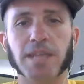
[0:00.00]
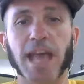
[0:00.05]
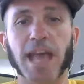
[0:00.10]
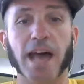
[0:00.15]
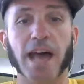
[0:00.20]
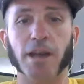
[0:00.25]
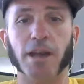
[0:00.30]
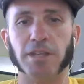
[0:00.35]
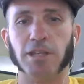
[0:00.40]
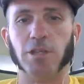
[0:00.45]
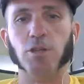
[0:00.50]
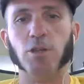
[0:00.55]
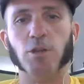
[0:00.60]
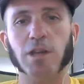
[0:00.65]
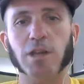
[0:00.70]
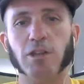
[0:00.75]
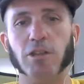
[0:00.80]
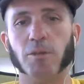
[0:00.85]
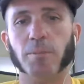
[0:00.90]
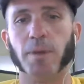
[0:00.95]
Yeah, I don't think you
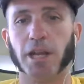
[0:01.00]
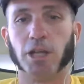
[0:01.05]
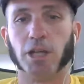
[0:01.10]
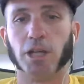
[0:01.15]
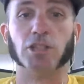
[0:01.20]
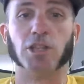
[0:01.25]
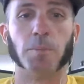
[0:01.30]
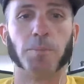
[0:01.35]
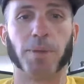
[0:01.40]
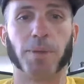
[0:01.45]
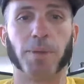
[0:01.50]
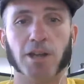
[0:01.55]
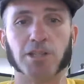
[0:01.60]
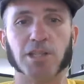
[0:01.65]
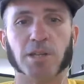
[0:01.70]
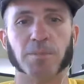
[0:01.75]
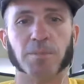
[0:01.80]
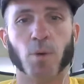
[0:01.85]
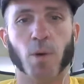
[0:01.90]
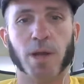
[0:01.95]
do either. But a good
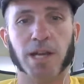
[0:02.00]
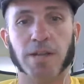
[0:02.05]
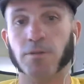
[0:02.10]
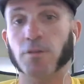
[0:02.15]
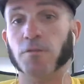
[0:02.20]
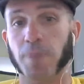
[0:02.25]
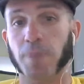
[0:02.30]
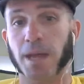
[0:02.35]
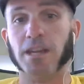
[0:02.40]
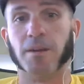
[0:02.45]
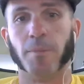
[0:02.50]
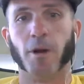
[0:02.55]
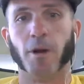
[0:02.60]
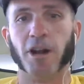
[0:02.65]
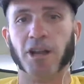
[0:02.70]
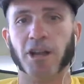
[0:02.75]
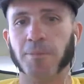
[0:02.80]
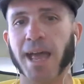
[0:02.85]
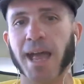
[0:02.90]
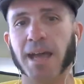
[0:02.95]
comparison point, if you've been to
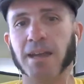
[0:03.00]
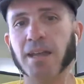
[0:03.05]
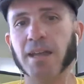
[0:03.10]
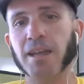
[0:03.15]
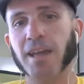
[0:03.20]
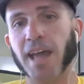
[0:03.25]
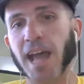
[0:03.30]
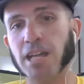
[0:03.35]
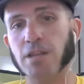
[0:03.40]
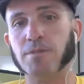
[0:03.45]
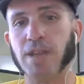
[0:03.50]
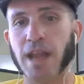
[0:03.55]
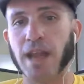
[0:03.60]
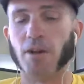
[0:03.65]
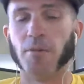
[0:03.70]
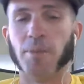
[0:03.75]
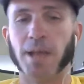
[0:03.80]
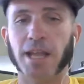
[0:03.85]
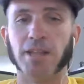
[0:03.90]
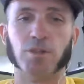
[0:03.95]
Burning Man and you've
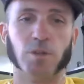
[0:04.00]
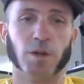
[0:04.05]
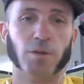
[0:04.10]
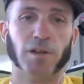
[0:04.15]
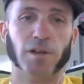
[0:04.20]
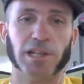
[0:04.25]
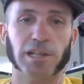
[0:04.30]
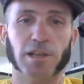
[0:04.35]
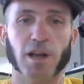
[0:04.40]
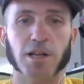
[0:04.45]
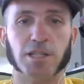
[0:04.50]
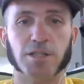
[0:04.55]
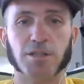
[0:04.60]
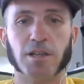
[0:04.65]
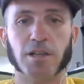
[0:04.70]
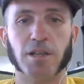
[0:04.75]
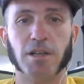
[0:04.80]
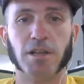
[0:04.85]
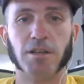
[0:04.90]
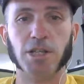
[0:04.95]
never been to a really large,
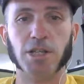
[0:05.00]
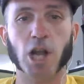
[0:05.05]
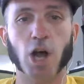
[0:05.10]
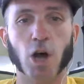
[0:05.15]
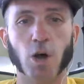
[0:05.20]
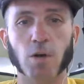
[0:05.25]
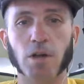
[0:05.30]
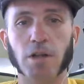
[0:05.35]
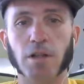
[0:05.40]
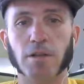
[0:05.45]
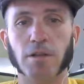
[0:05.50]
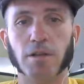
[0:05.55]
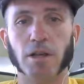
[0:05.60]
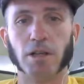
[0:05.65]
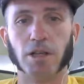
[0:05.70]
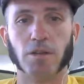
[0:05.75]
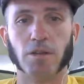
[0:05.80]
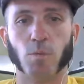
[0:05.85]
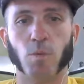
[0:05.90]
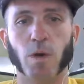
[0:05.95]

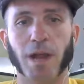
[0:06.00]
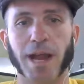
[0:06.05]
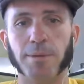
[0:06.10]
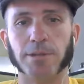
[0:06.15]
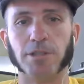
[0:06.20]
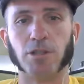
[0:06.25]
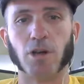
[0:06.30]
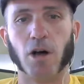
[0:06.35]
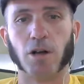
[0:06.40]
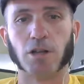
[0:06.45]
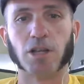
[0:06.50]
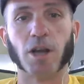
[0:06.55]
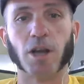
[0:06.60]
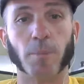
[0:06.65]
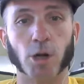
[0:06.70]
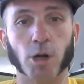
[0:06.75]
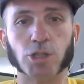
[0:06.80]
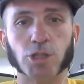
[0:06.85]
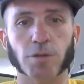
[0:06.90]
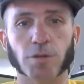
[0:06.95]
what I would call
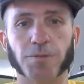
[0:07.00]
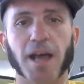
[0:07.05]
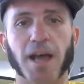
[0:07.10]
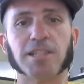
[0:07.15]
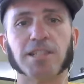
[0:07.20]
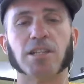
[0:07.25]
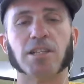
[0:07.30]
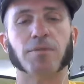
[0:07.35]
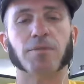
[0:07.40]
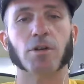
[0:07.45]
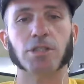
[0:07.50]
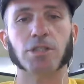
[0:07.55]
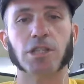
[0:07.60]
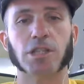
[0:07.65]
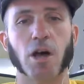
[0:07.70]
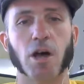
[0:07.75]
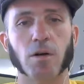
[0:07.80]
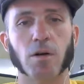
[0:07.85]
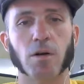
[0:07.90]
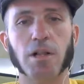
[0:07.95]
commercial festival, in
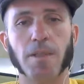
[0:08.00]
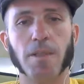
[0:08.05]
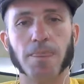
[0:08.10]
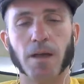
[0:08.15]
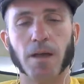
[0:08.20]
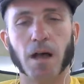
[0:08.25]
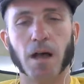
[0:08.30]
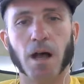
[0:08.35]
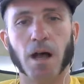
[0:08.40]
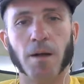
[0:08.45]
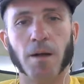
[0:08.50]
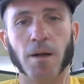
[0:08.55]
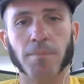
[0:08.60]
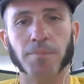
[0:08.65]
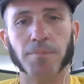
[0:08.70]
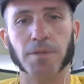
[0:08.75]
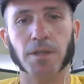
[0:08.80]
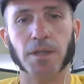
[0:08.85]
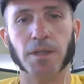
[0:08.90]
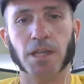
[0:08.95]

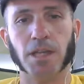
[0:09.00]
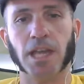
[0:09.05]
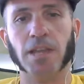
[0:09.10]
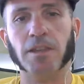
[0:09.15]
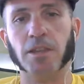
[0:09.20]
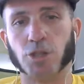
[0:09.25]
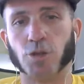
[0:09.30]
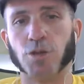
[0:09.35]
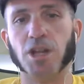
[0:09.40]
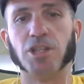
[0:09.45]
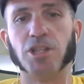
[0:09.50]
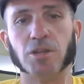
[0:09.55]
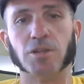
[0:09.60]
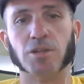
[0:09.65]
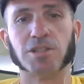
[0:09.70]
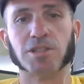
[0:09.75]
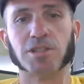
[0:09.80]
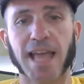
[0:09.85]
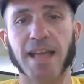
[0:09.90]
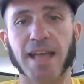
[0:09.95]
the traditional
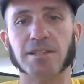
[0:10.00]
sense,